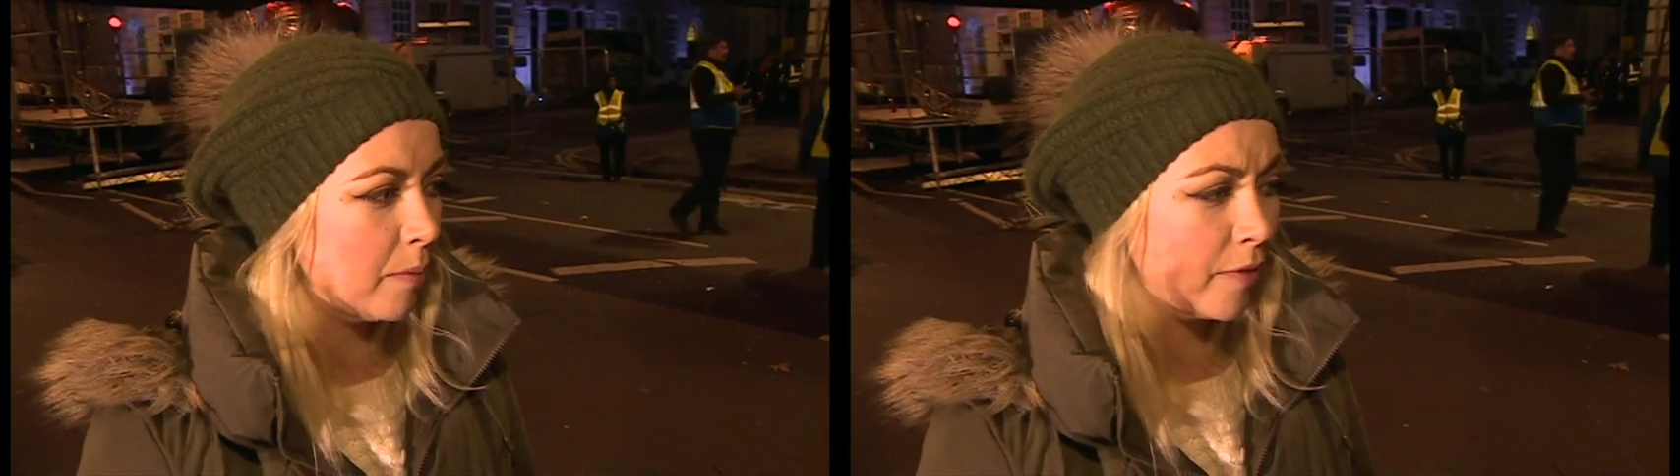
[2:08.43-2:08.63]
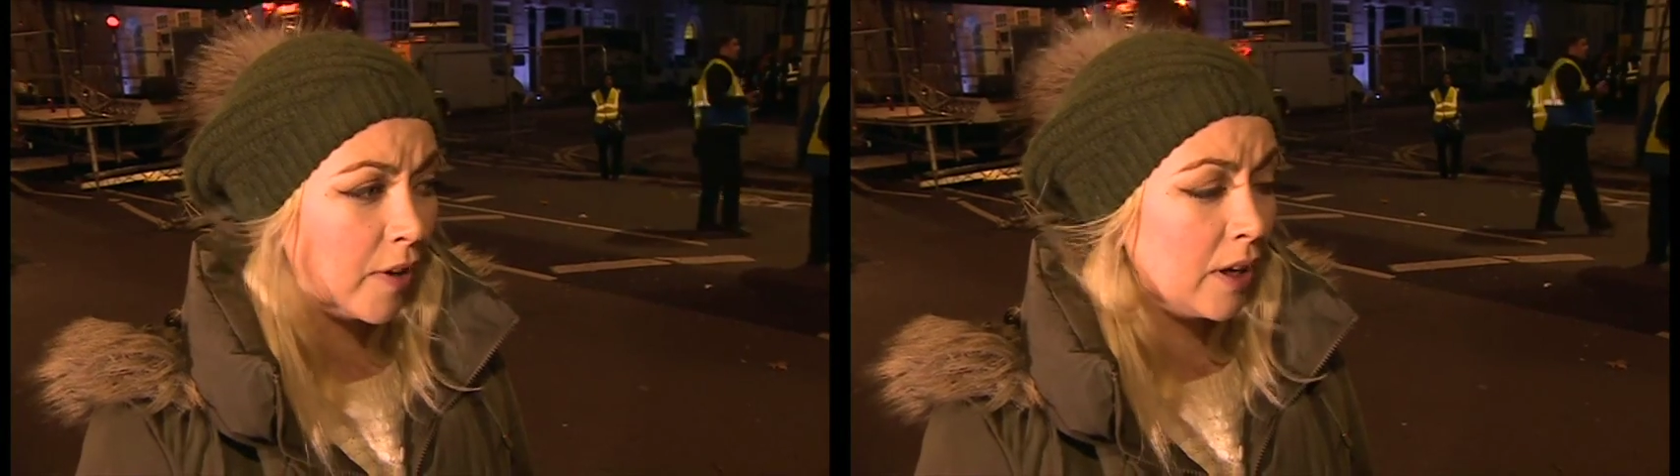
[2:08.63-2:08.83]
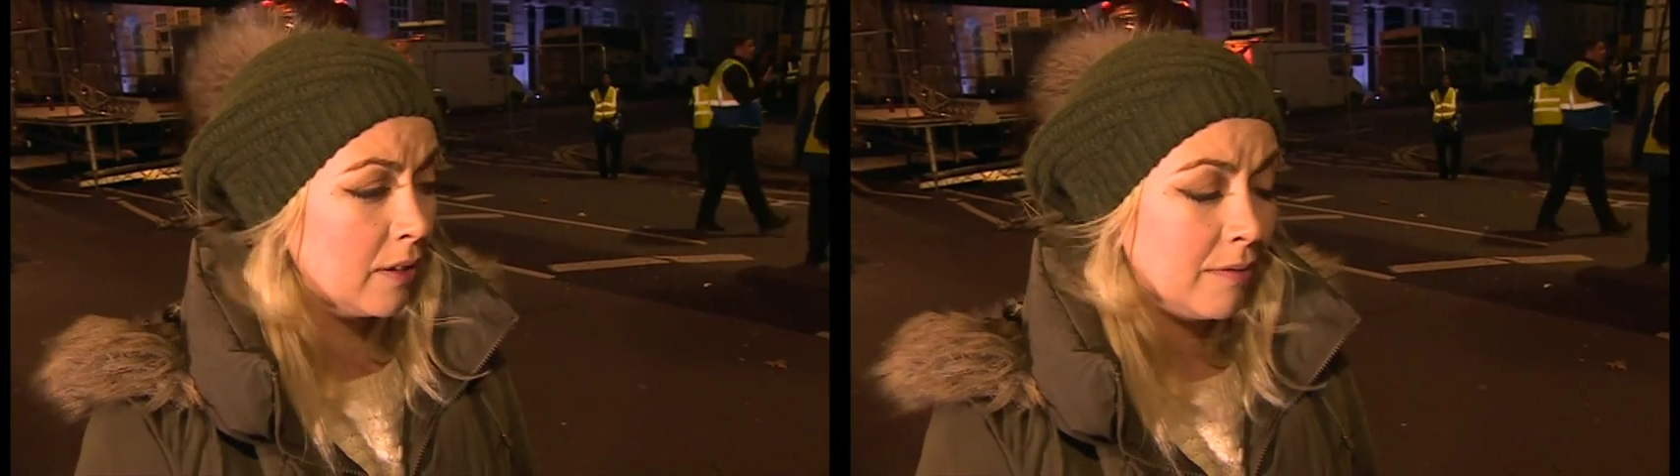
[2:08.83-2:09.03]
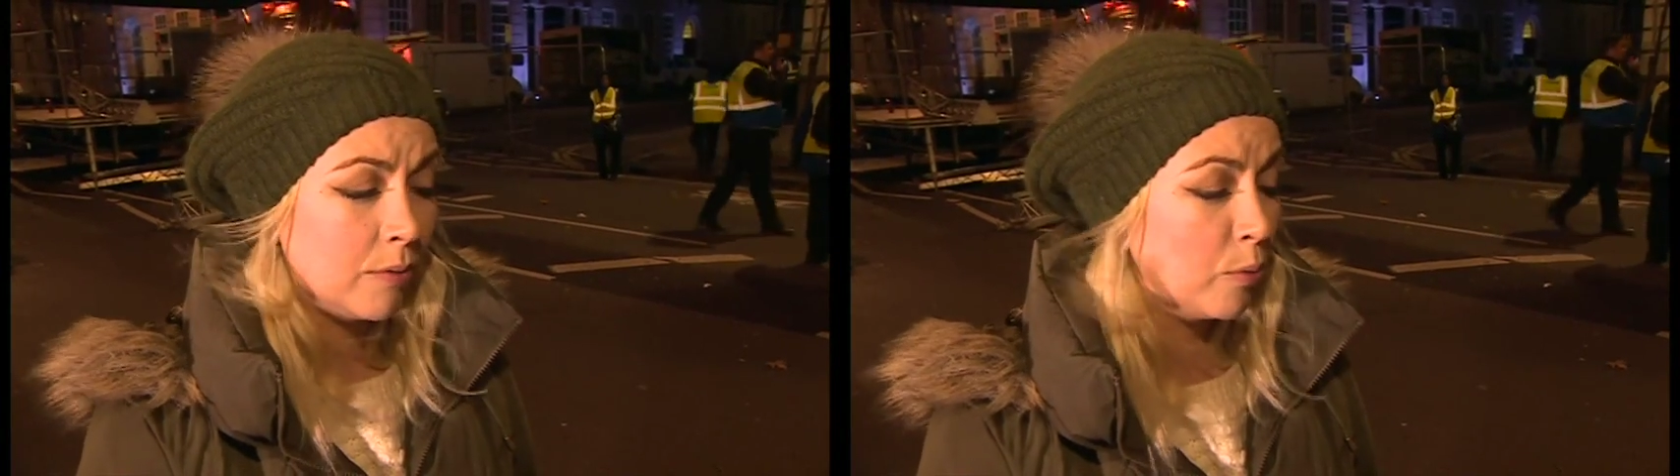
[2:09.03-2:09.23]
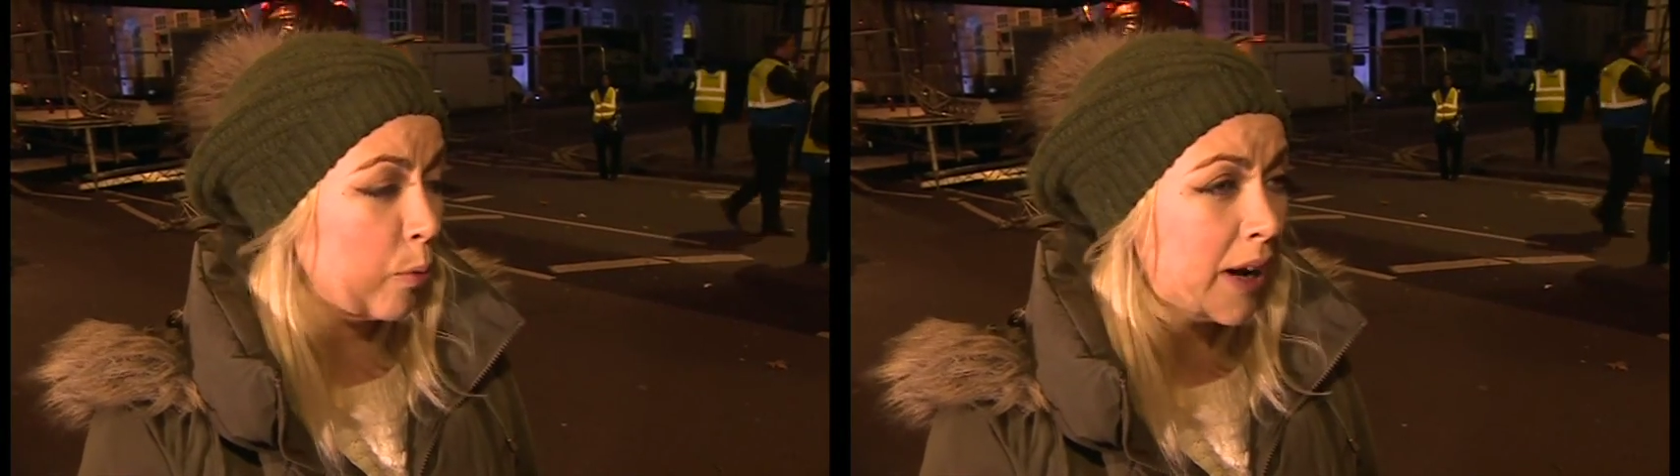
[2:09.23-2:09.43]
for
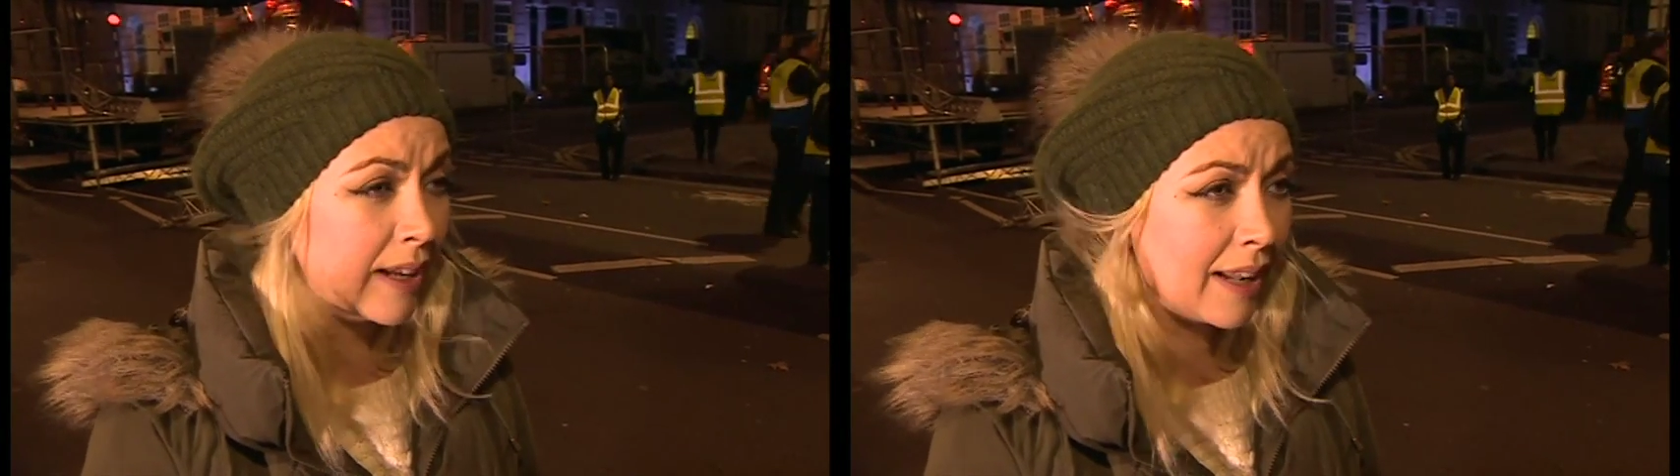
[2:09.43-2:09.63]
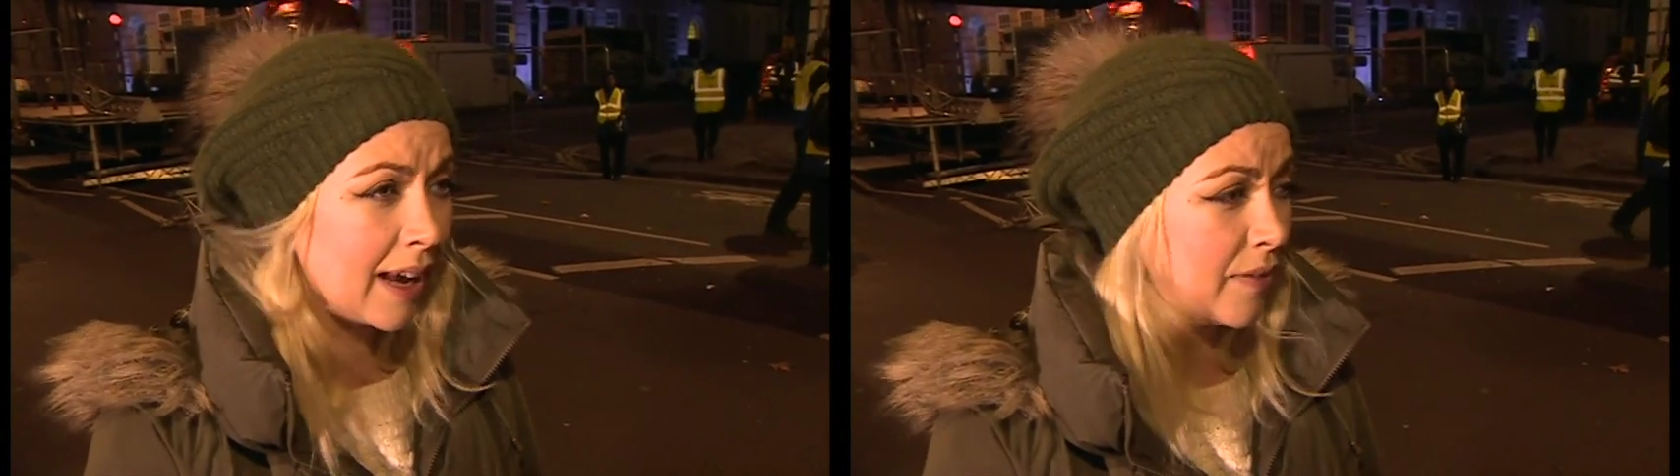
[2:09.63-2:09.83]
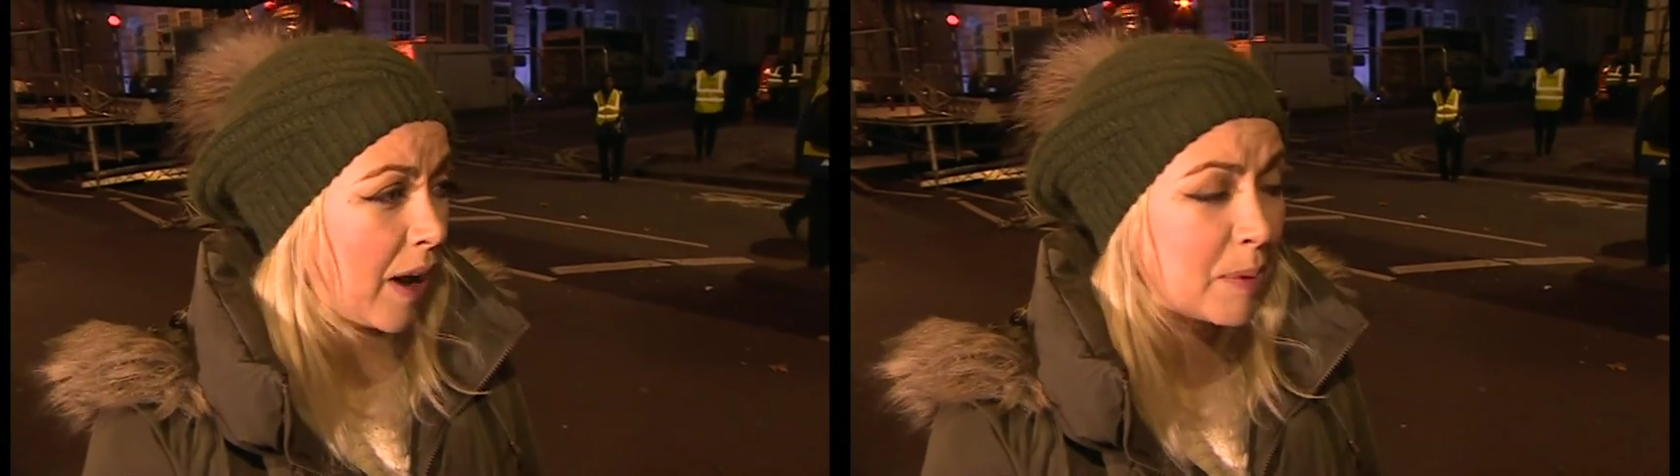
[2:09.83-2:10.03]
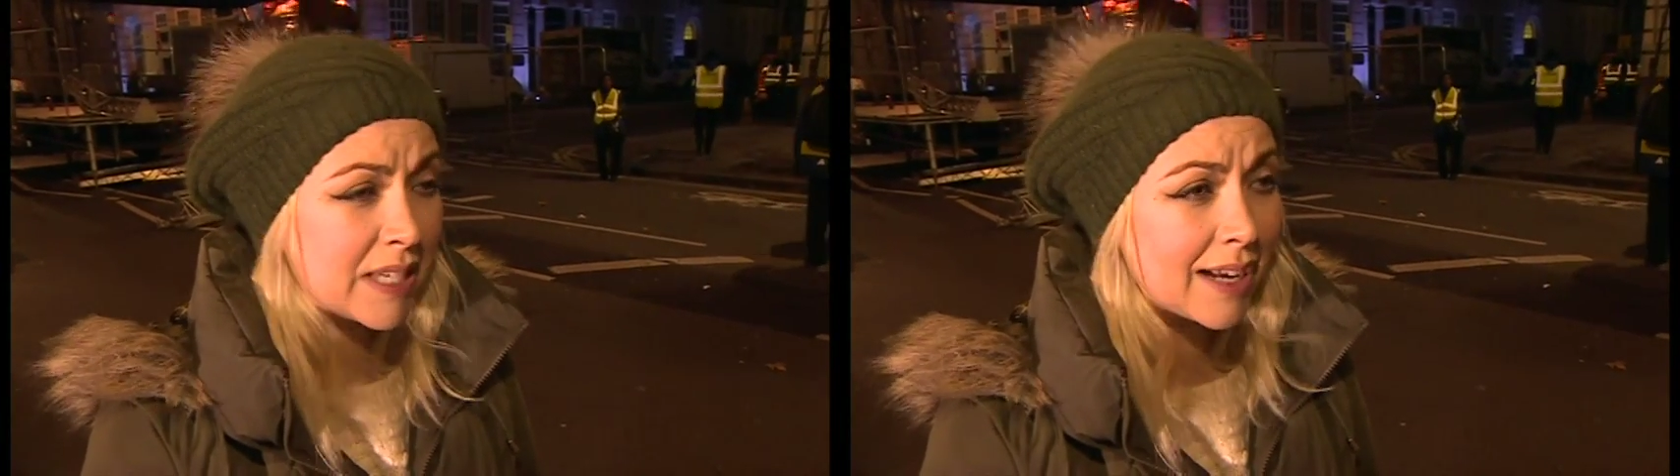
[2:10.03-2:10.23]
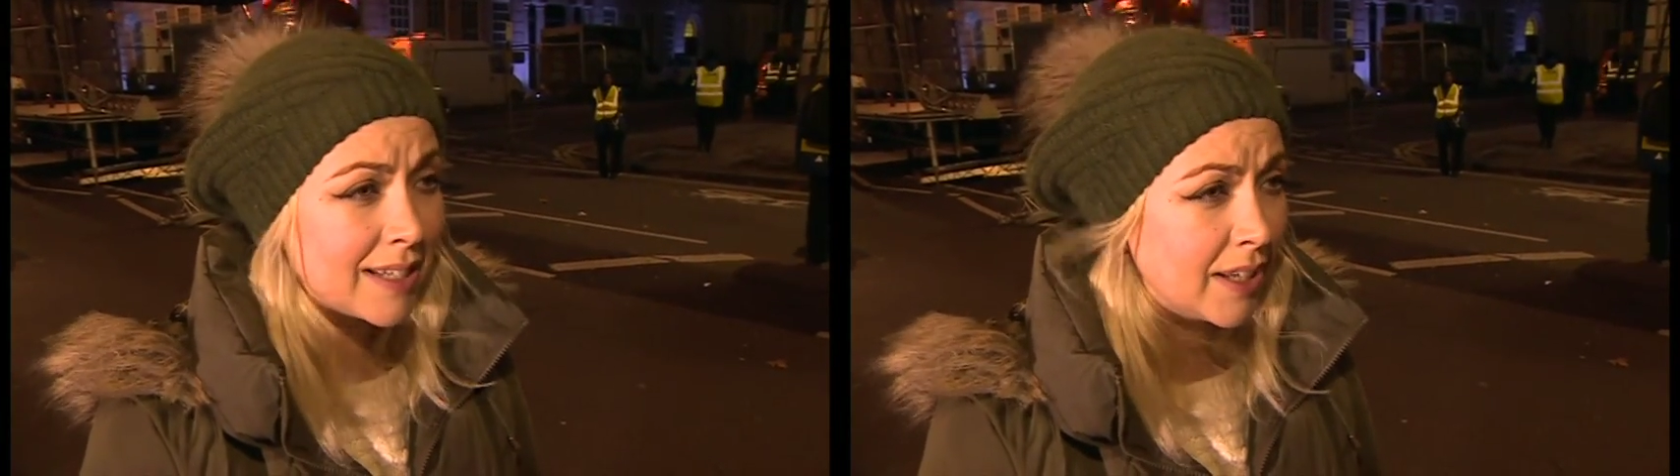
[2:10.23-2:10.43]
wildlife, habitat,